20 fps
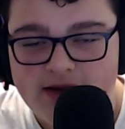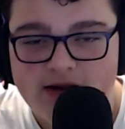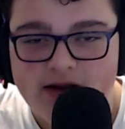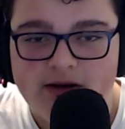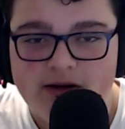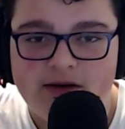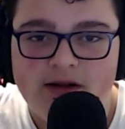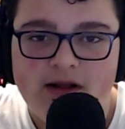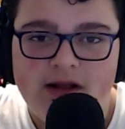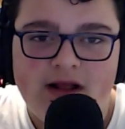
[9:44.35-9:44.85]
You
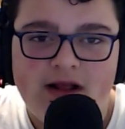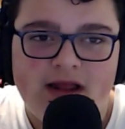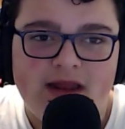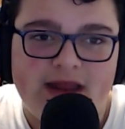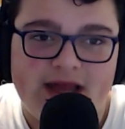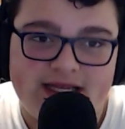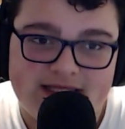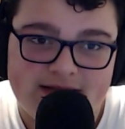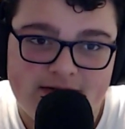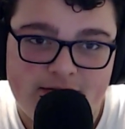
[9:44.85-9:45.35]
know,
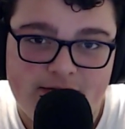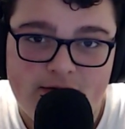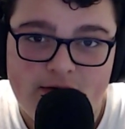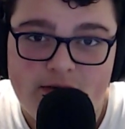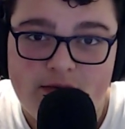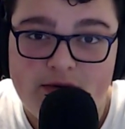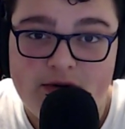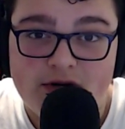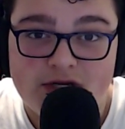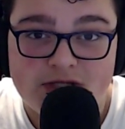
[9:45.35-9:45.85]
like I said
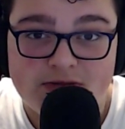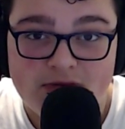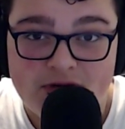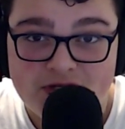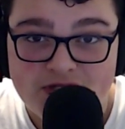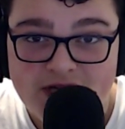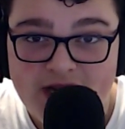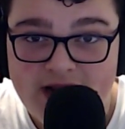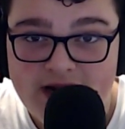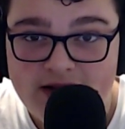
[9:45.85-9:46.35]
before, we're a small
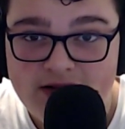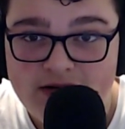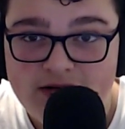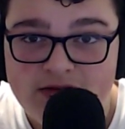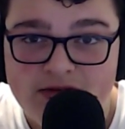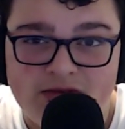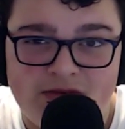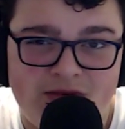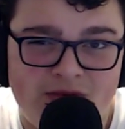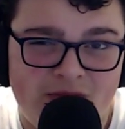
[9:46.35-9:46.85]

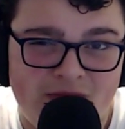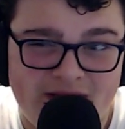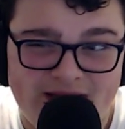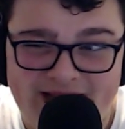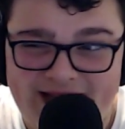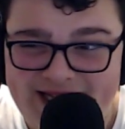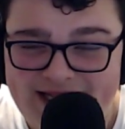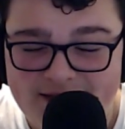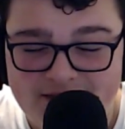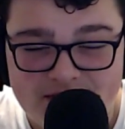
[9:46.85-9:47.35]
channel,
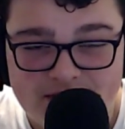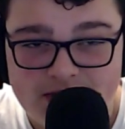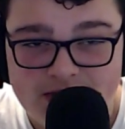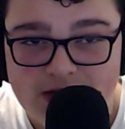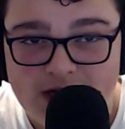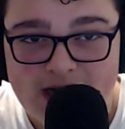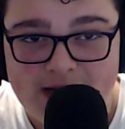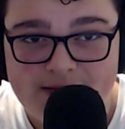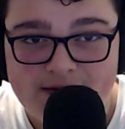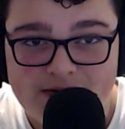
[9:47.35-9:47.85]
only 18
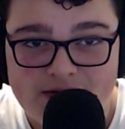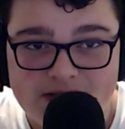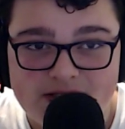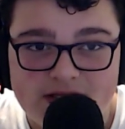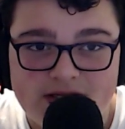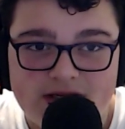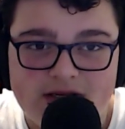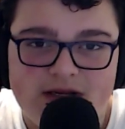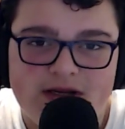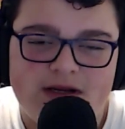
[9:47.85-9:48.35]
subscribers
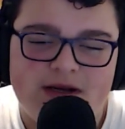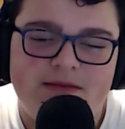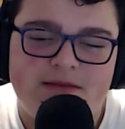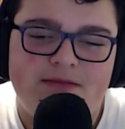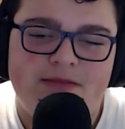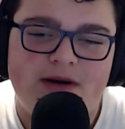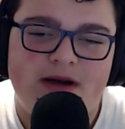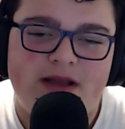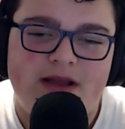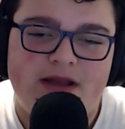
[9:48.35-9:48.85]

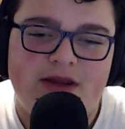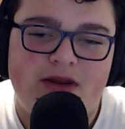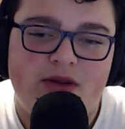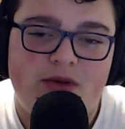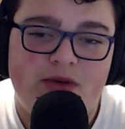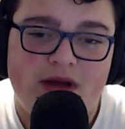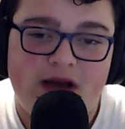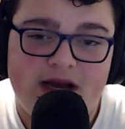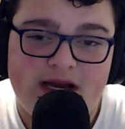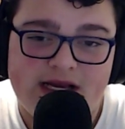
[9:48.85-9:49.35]
but
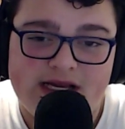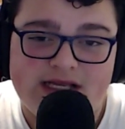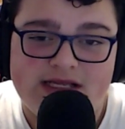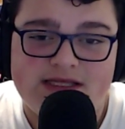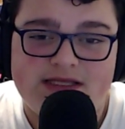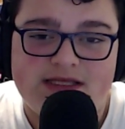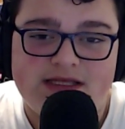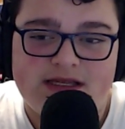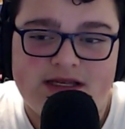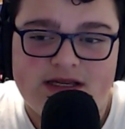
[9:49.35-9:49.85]
you
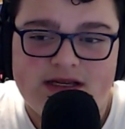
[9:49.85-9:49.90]
guys